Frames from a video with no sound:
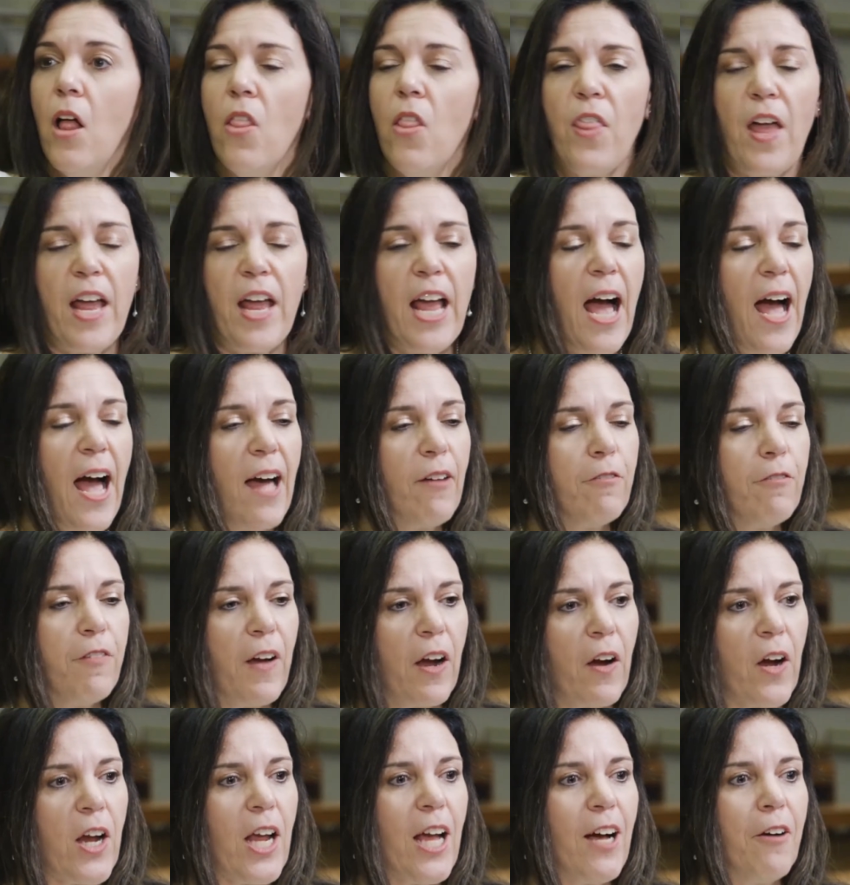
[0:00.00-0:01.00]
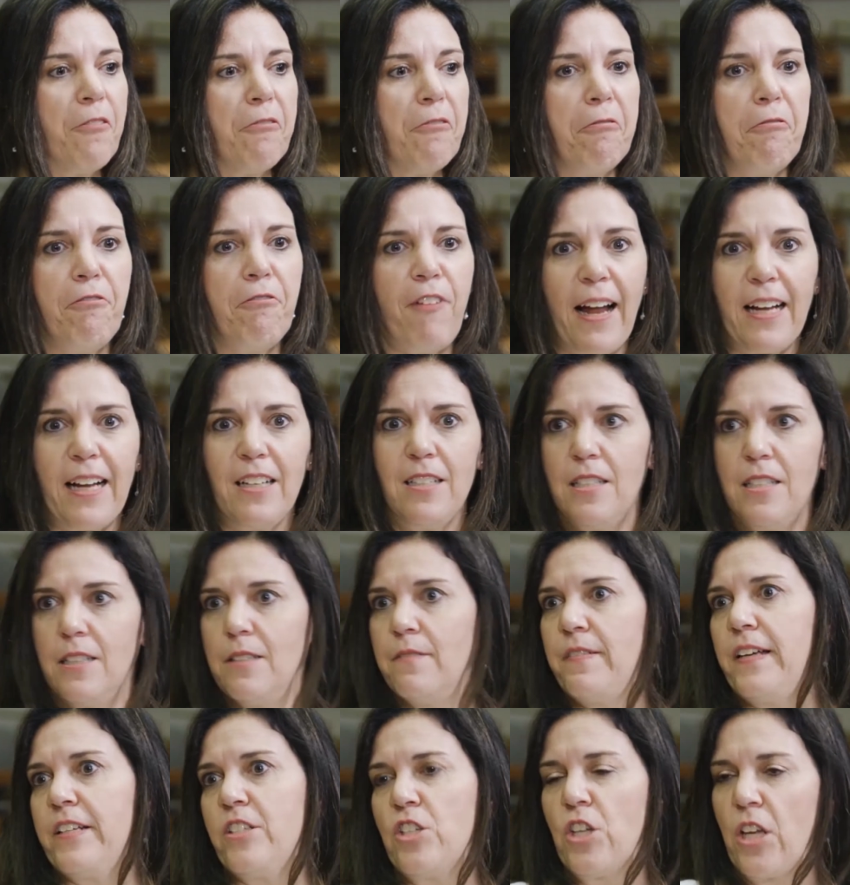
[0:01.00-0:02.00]
They had very
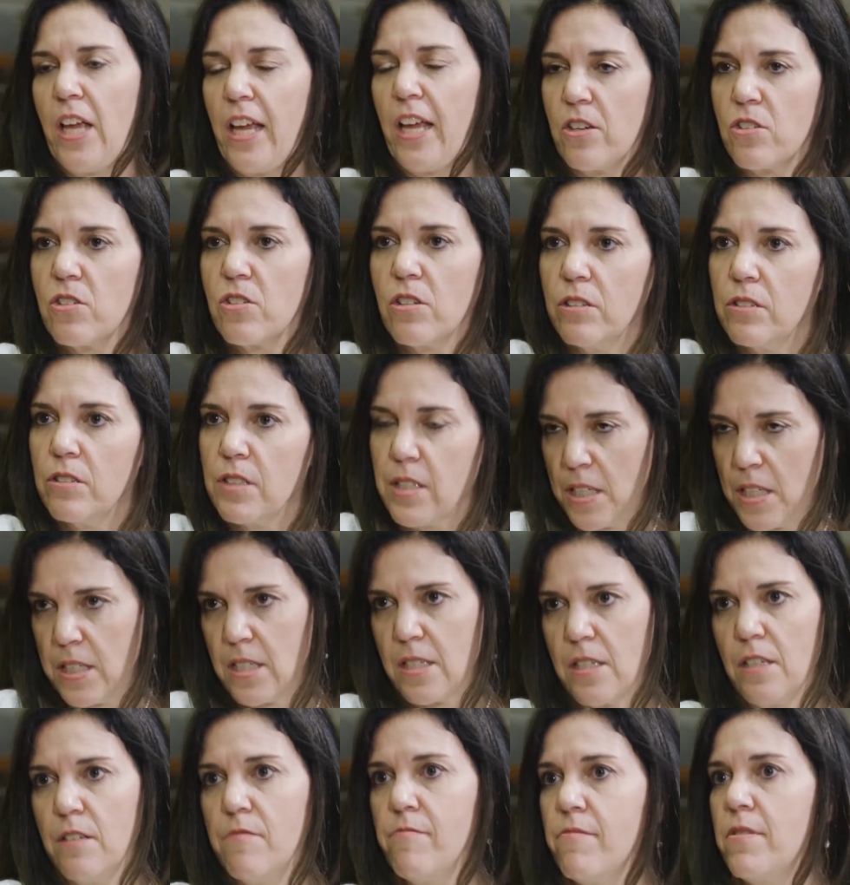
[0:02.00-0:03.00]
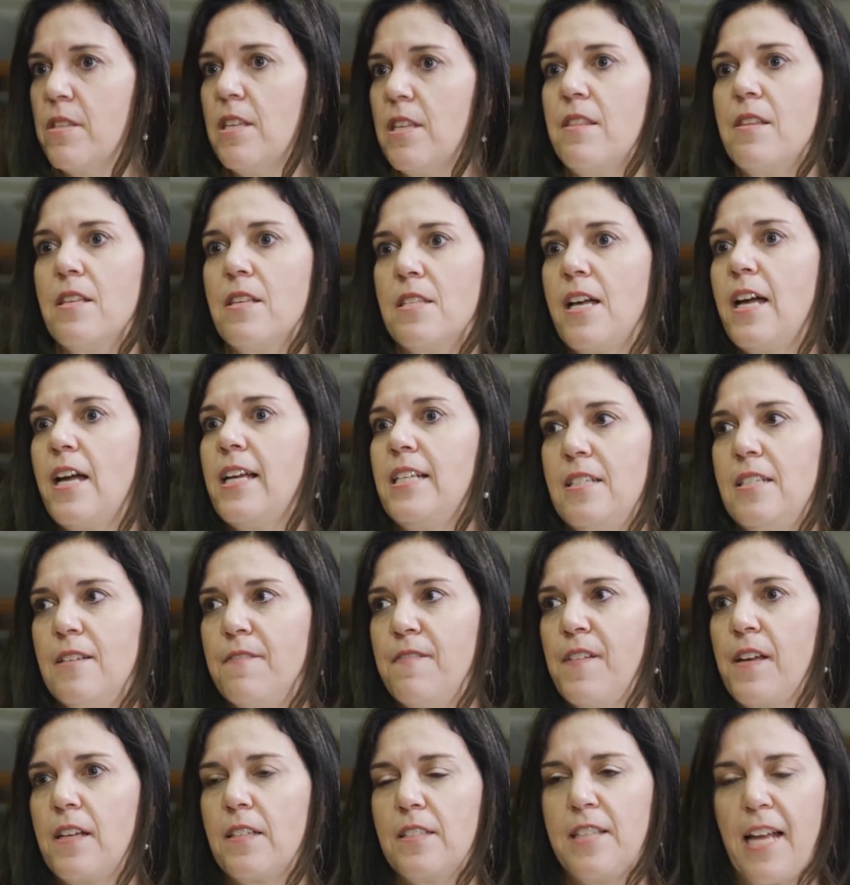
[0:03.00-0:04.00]
effective educational systems in the
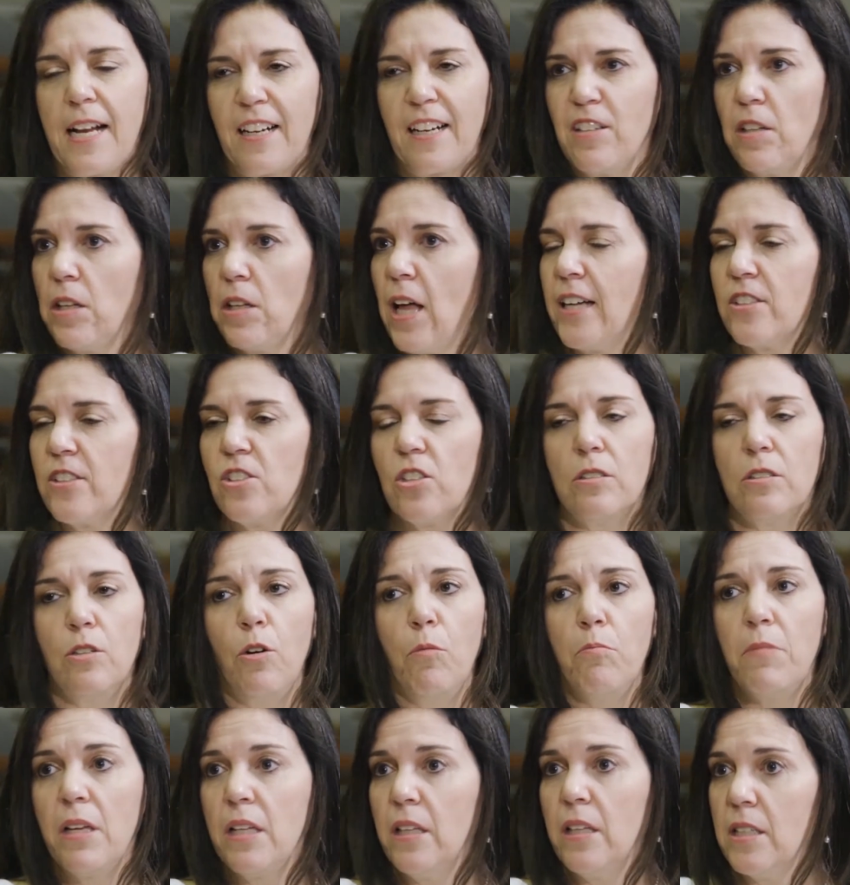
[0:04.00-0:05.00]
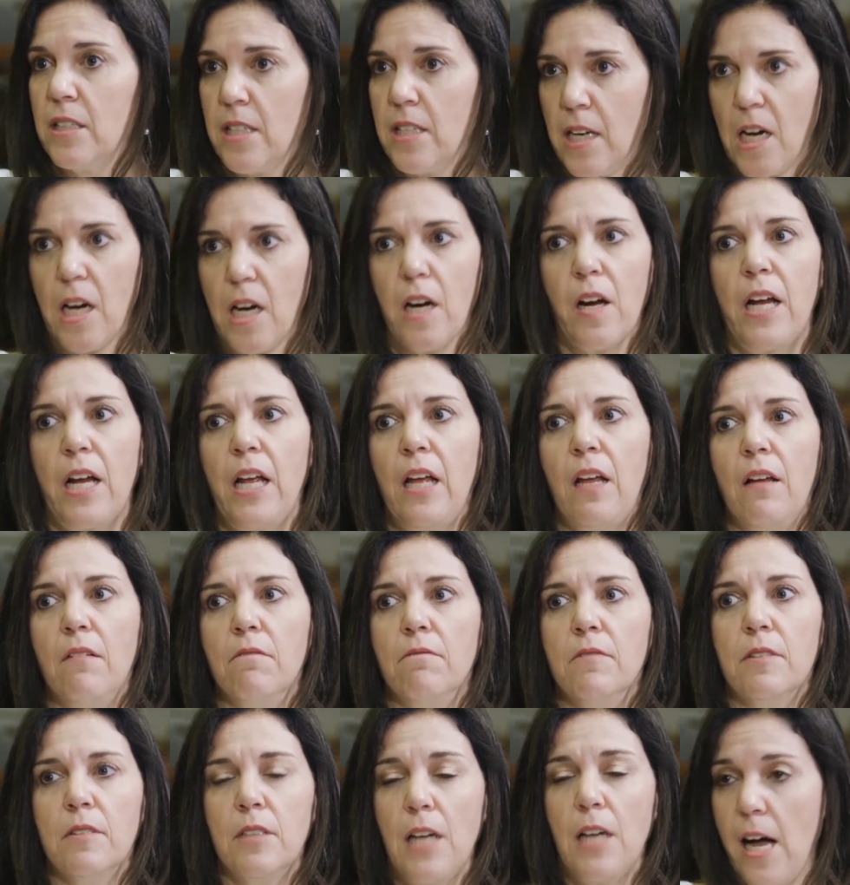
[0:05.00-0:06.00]
scientific, technological, military
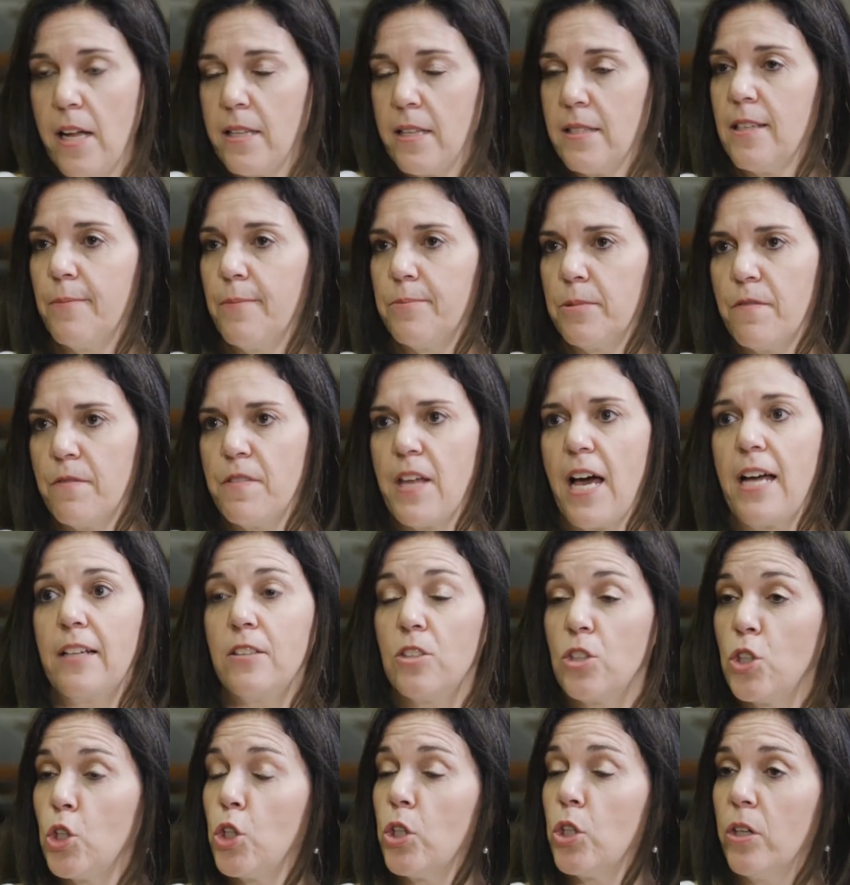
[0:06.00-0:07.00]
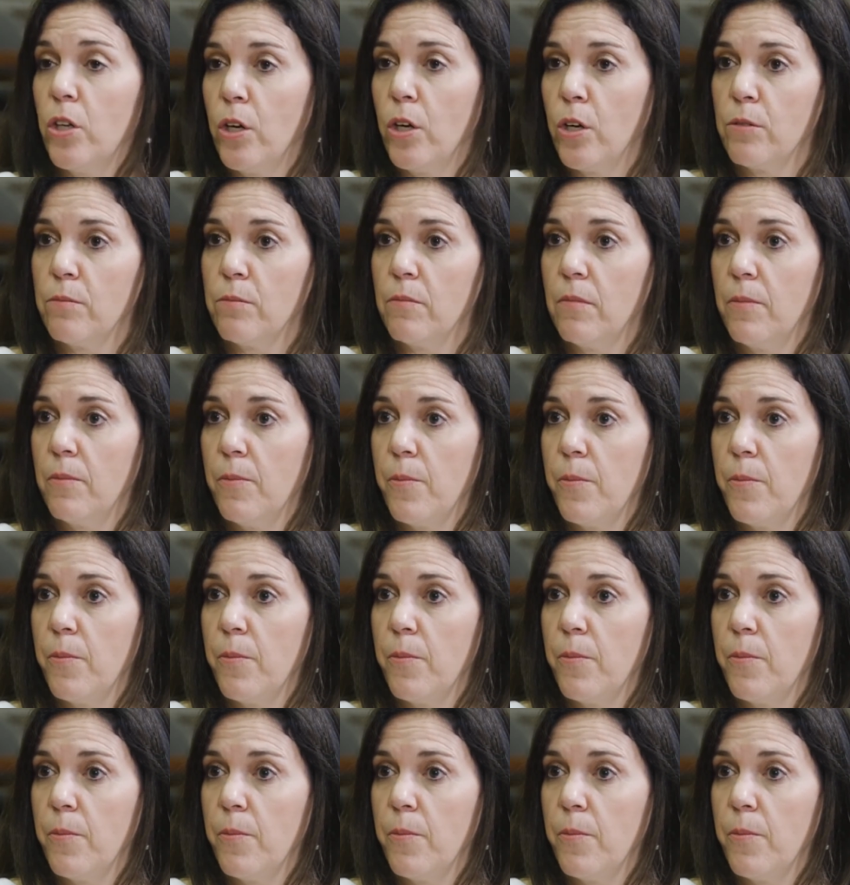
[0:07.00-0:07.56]
concept of that term.